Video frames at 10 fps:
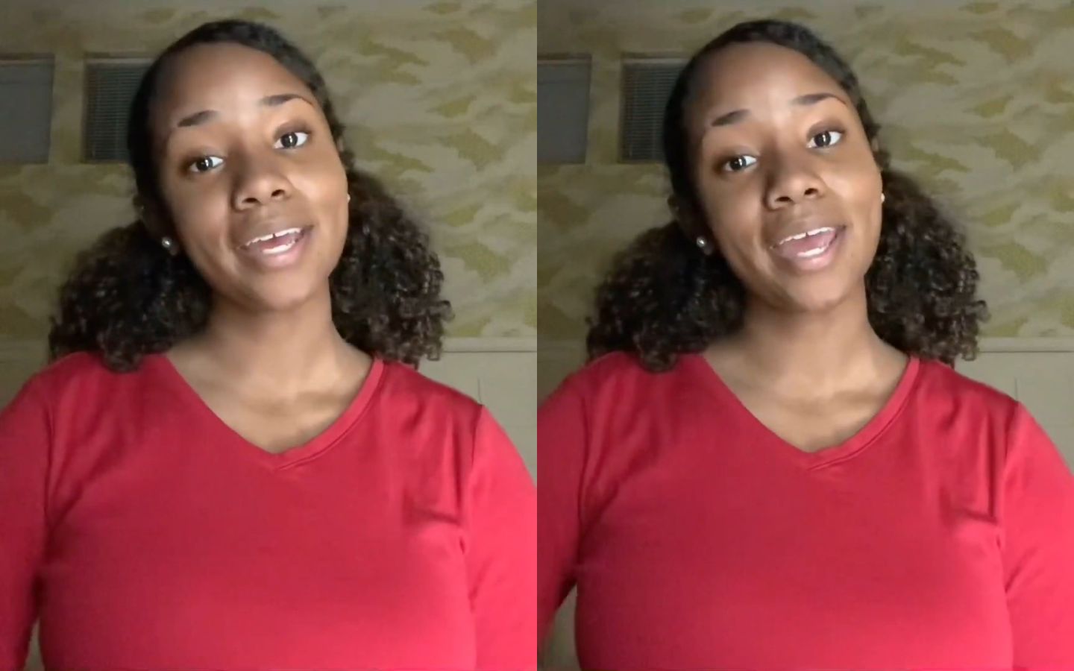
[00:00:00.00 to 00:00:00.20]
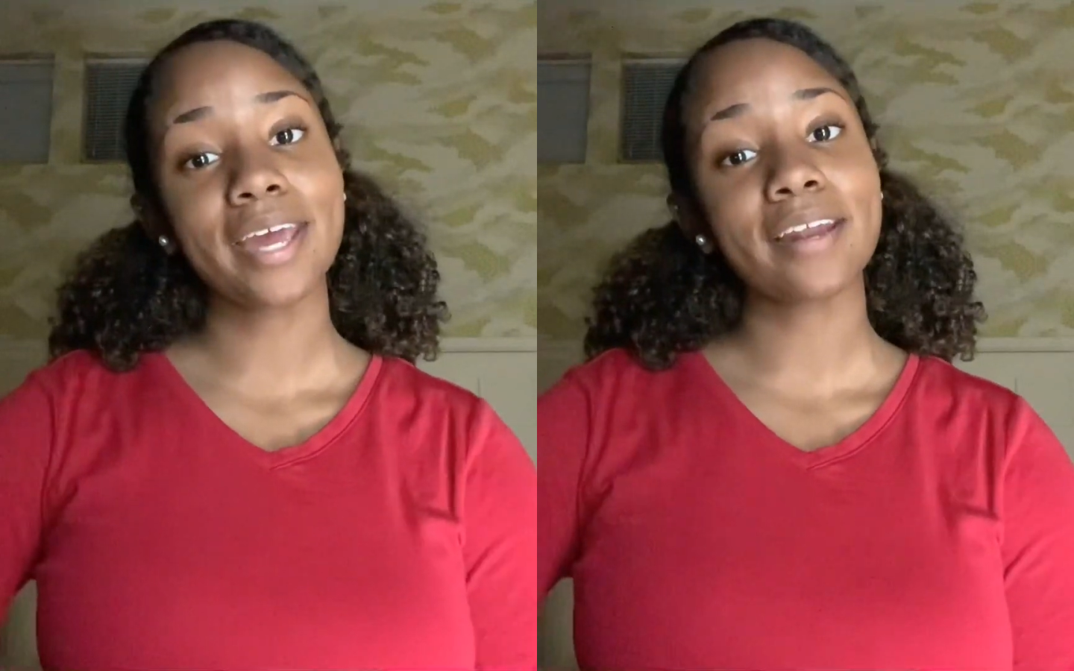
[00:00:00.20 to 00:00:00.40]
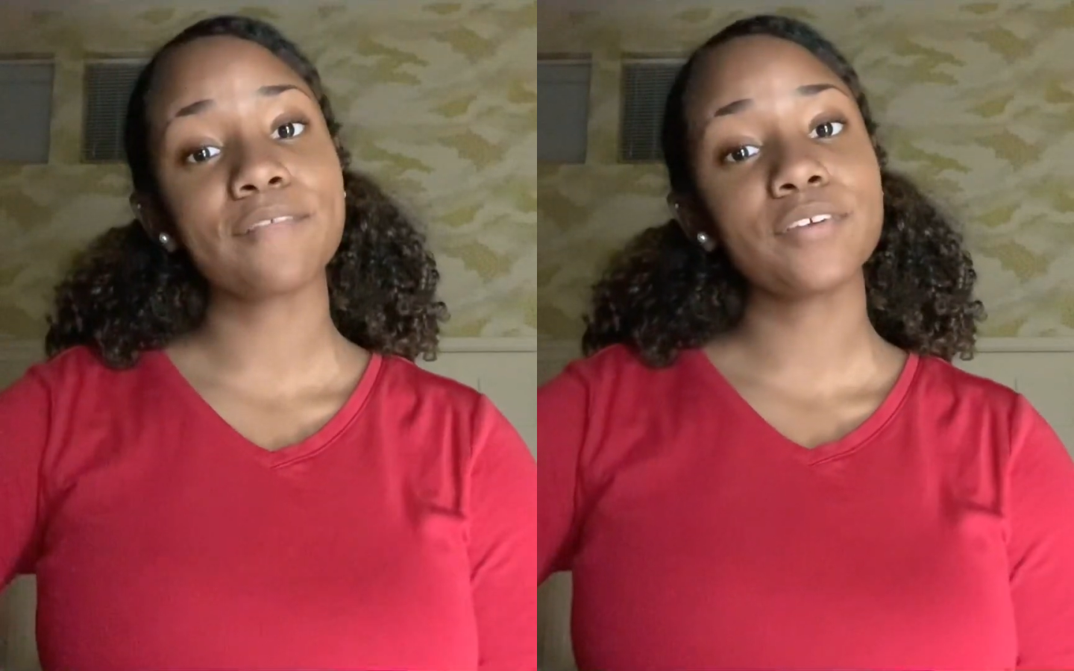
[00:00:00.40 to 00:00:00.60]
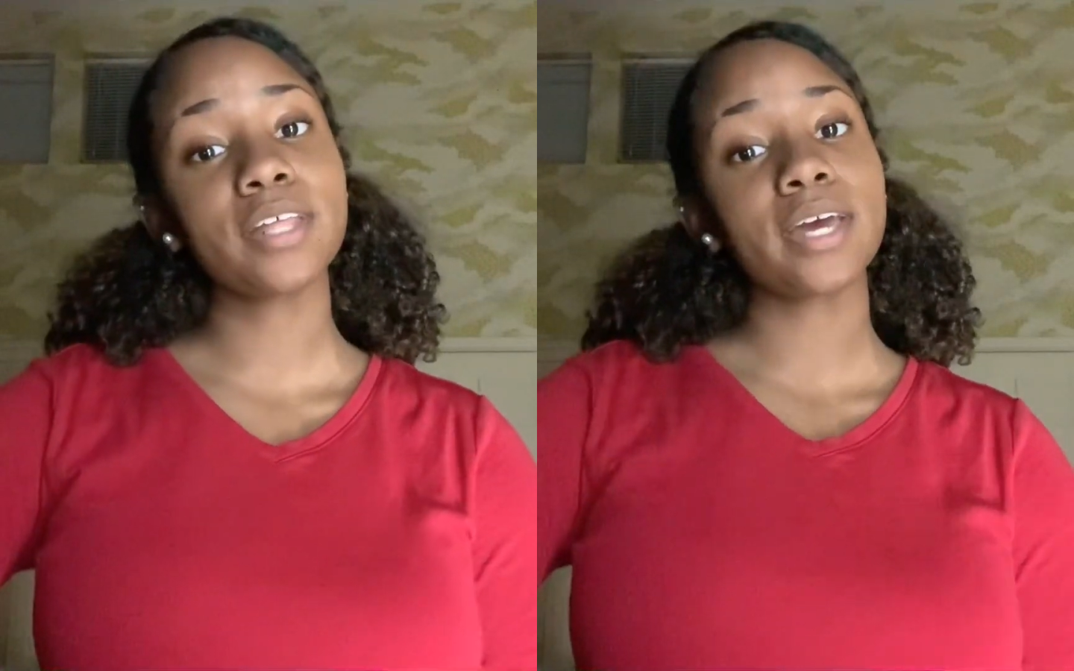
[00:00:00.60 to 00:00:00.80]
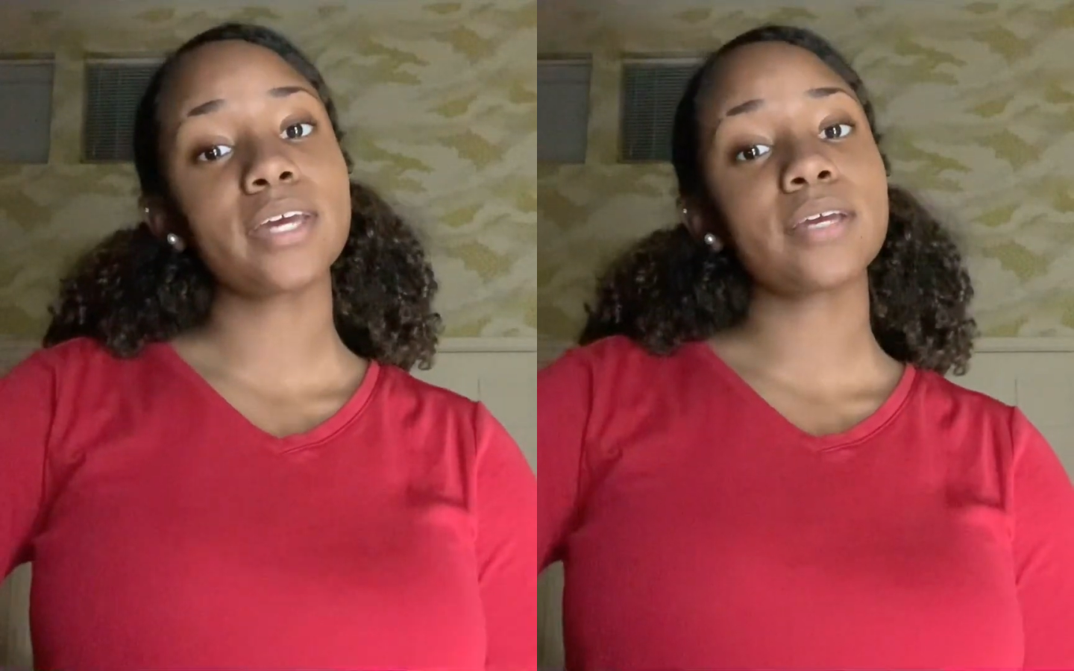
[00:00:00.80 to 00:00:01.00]
And I
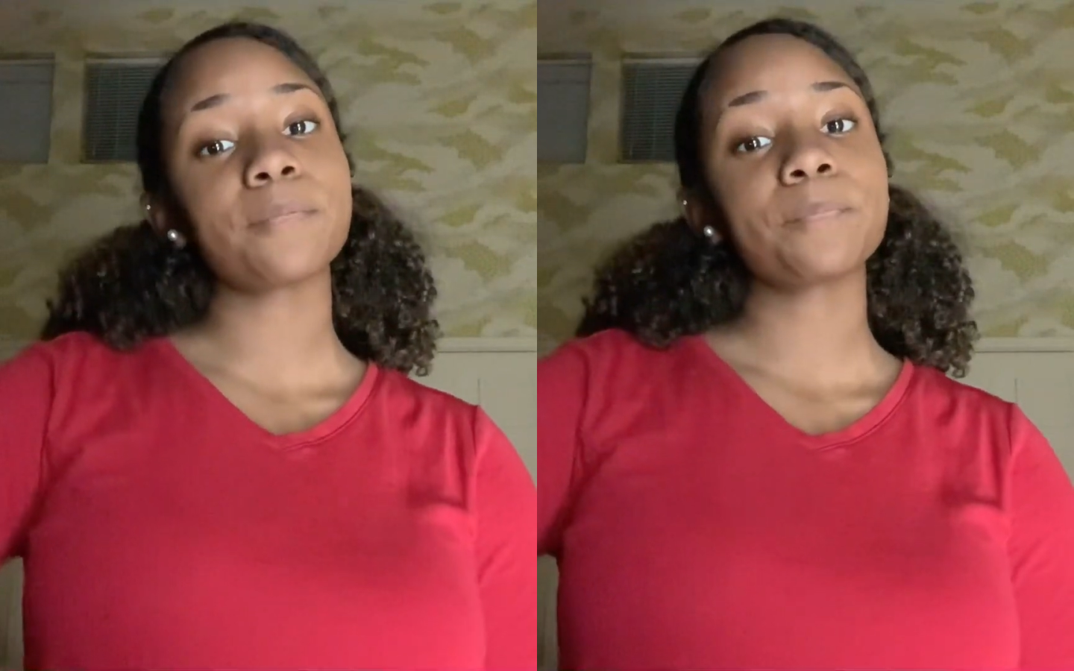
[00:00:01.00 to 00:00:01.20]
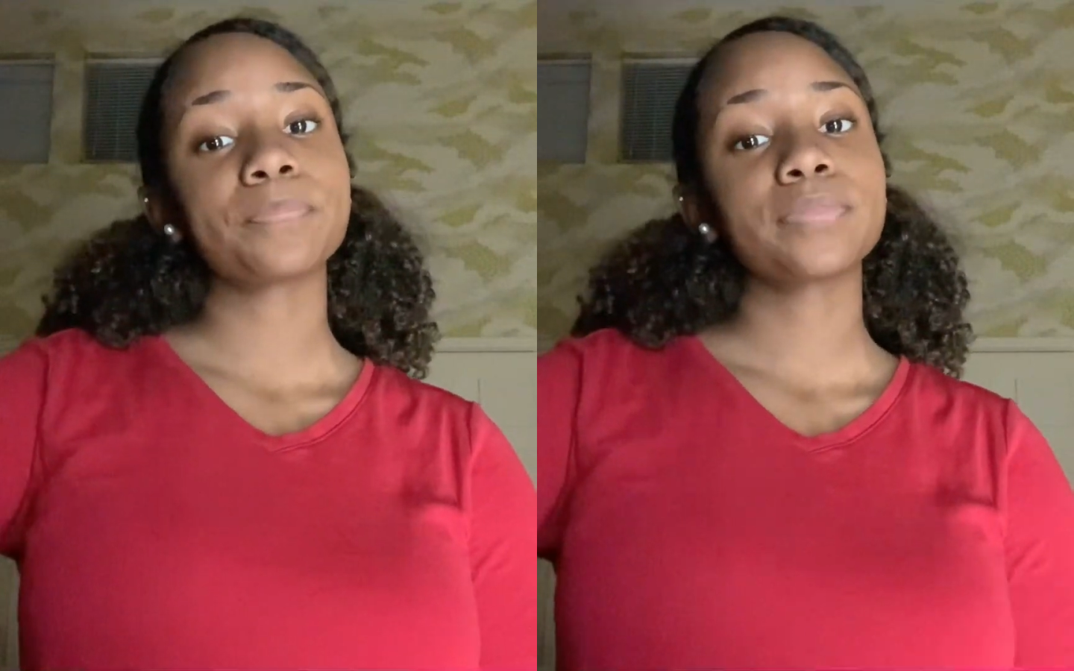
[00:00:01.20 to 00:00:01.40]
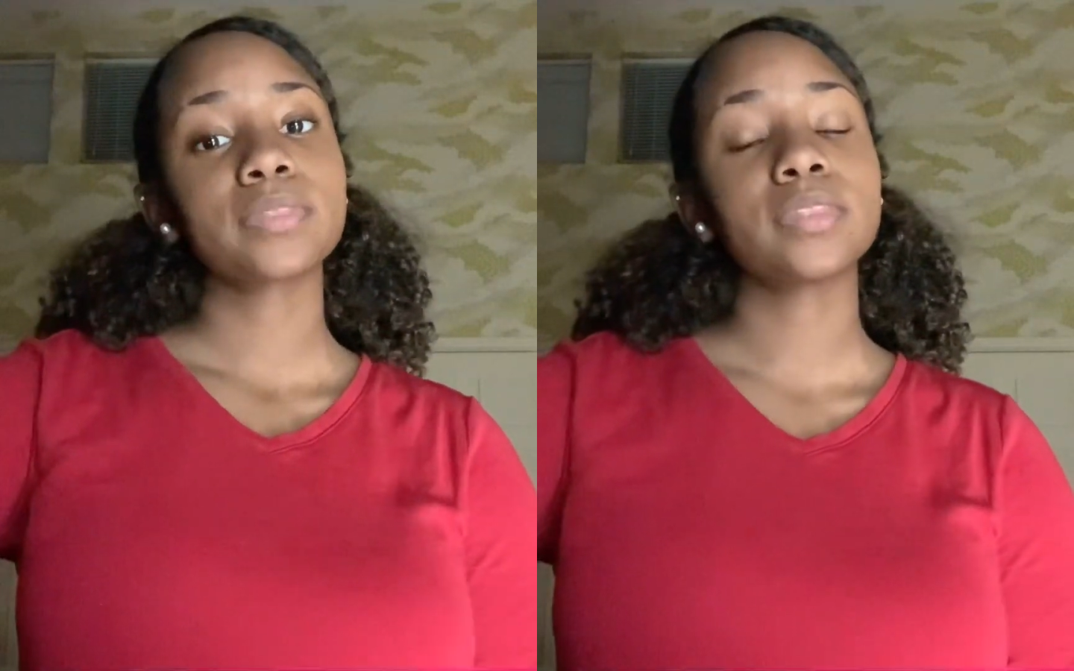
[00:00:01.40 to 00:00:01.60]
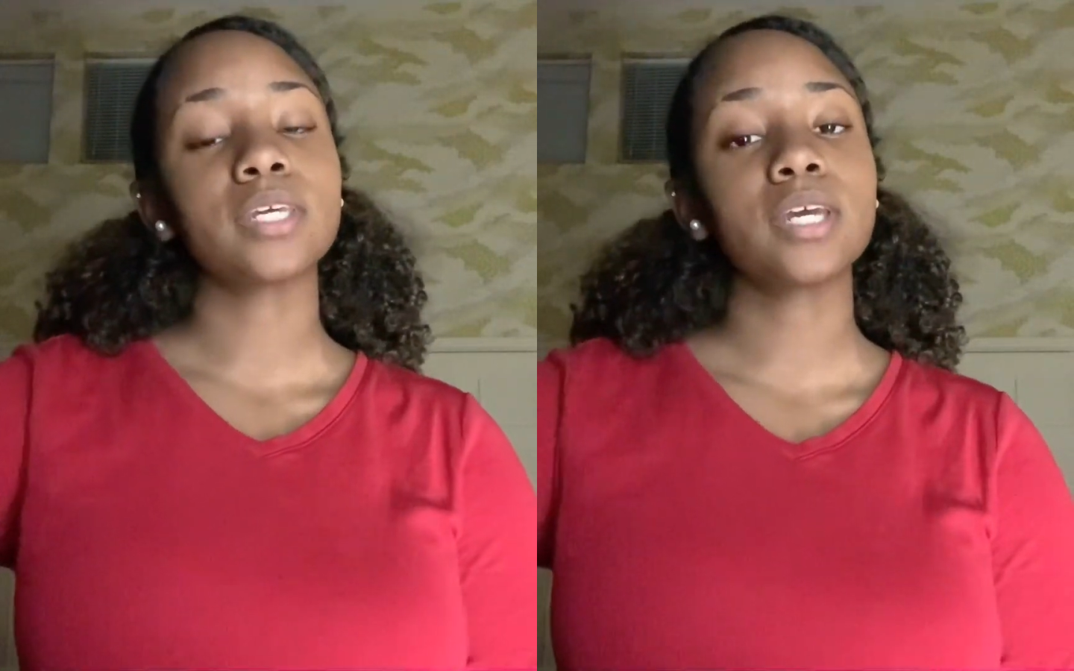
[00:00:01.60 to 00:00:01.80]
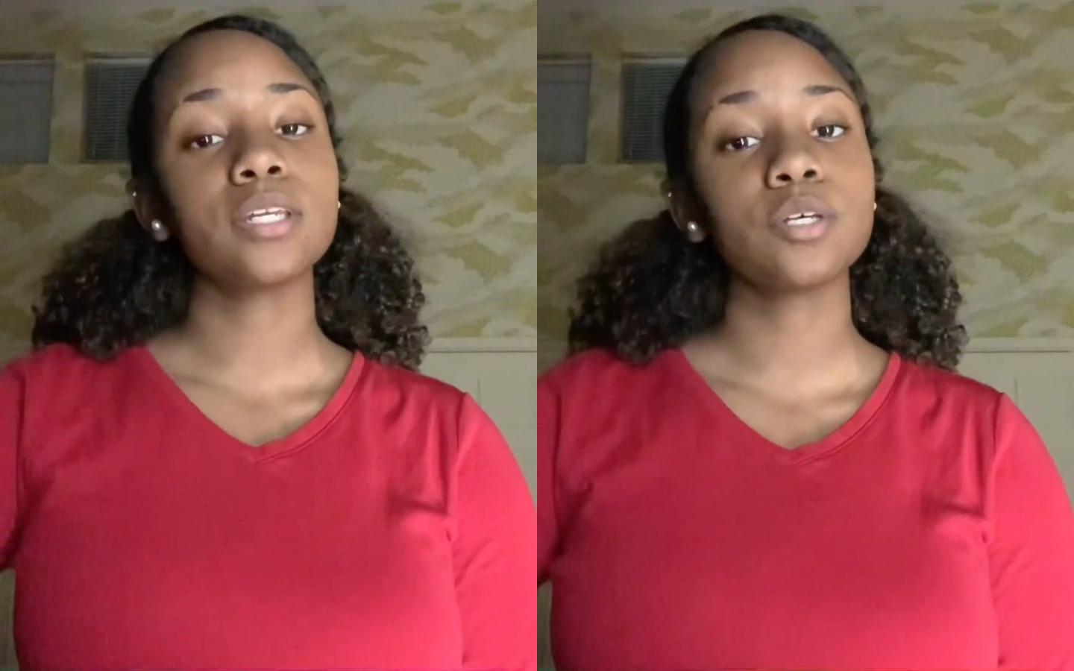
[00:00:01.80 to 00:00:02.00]
feel like the
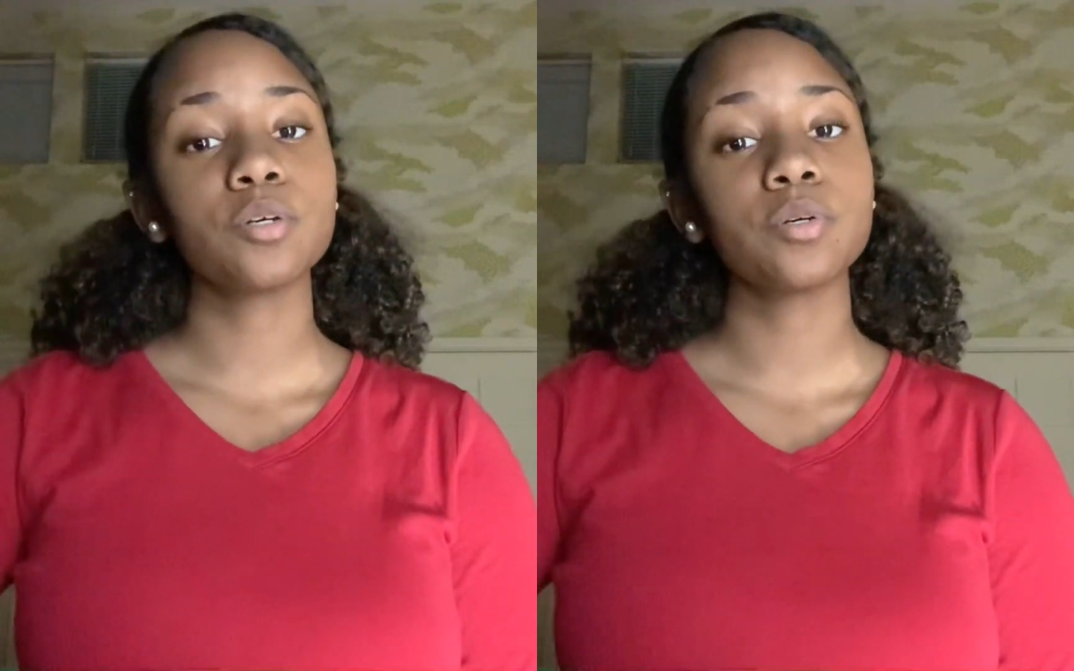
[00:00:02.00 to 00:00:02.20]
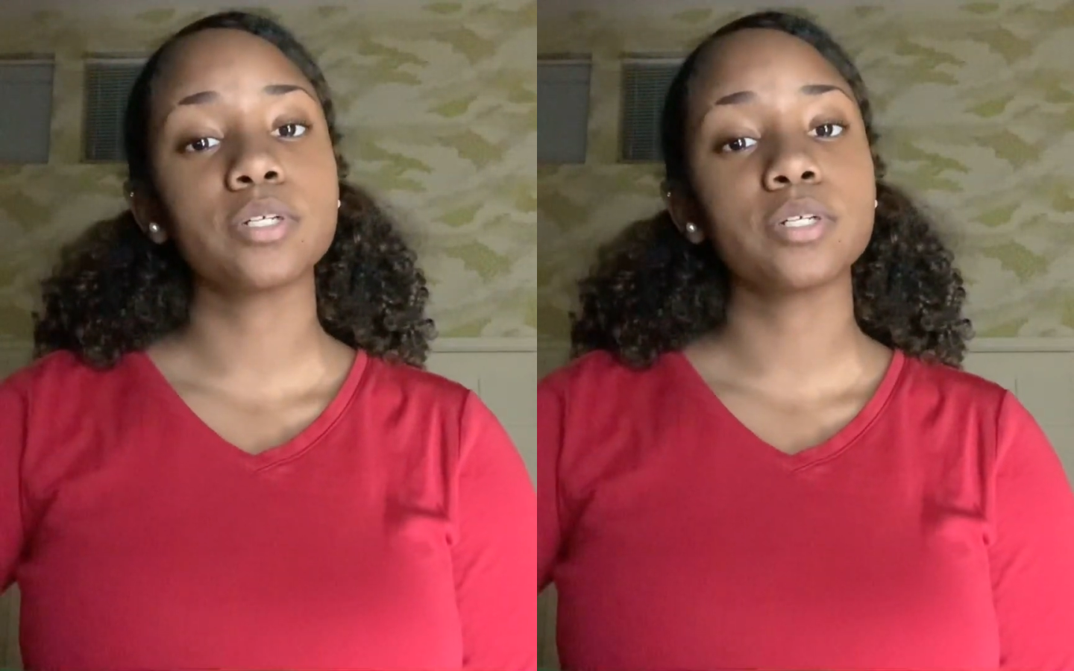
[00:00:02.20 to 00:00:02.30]
Kindle